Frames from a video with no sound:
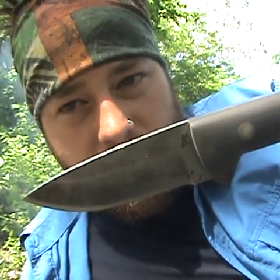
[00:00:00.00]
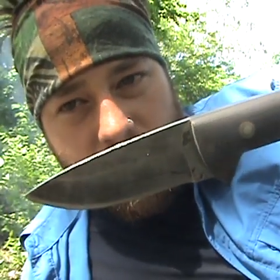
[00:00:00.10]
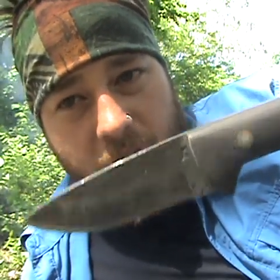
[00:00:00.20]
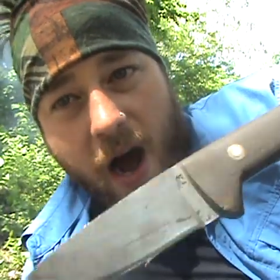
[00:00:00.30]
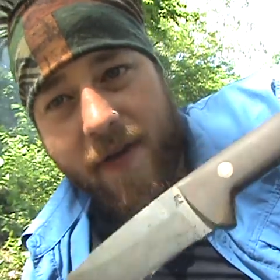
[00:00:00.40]

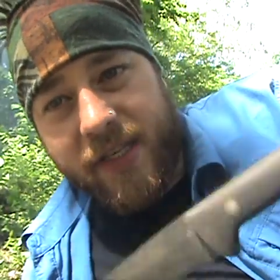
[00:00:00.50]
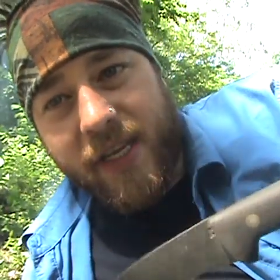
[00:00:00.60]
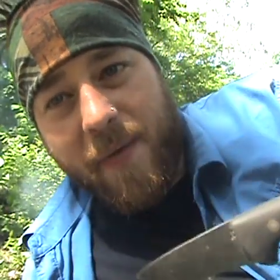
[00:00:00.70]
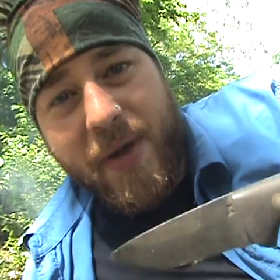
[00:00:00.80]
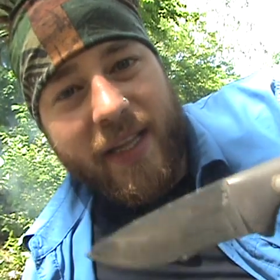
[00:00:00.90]
You know,
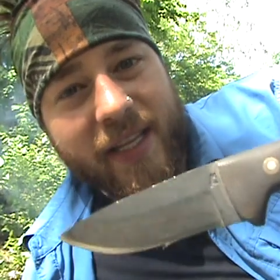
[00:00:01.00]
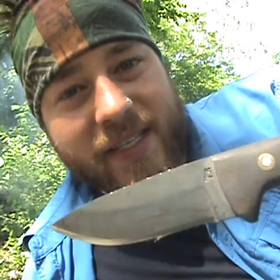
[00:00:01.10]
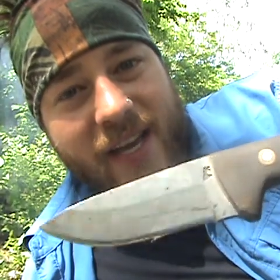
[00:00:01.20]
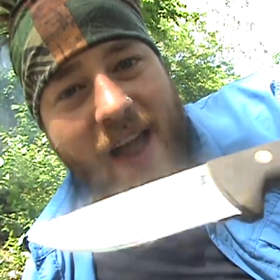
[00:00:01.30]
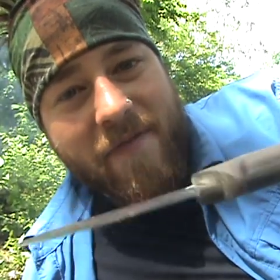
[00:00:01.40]
obviously I picked this
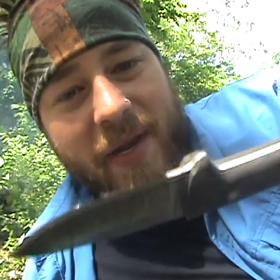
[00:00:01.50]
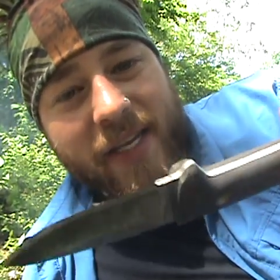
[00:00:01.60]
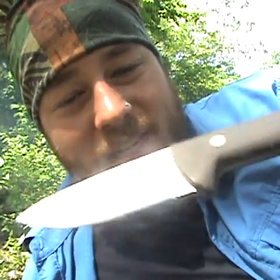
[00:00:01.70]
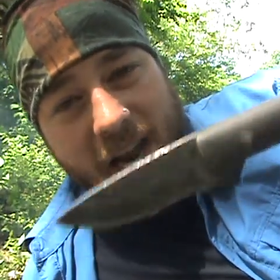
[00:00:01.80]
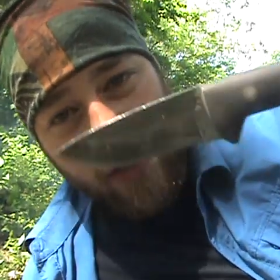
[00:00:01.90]
knife
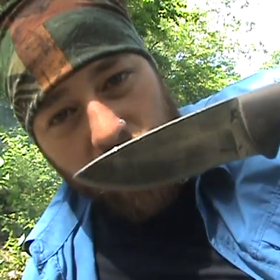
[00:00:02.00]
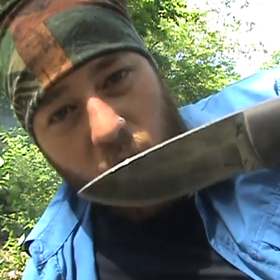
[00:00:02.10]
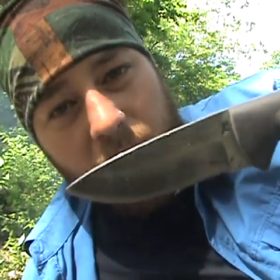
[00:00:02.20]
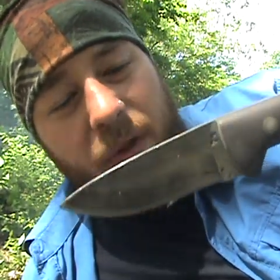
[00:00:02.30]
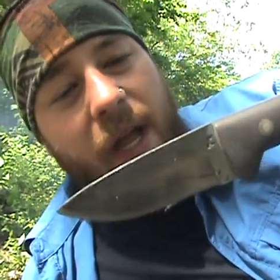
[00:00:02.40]
because it had a
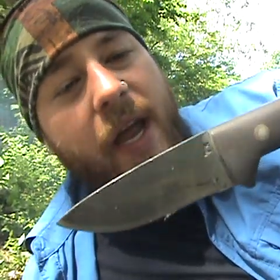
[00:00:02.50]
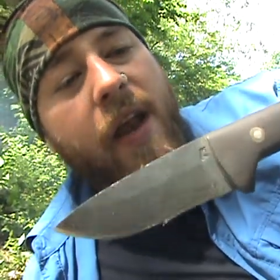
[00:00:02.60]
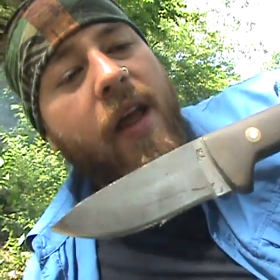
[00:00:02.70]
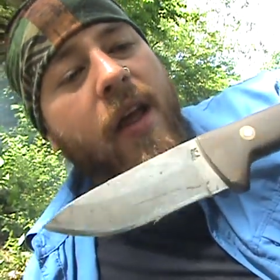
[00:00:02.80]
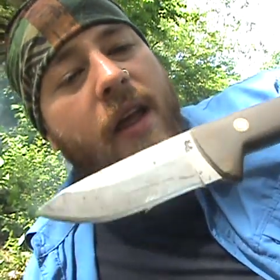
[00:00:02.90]
short blade,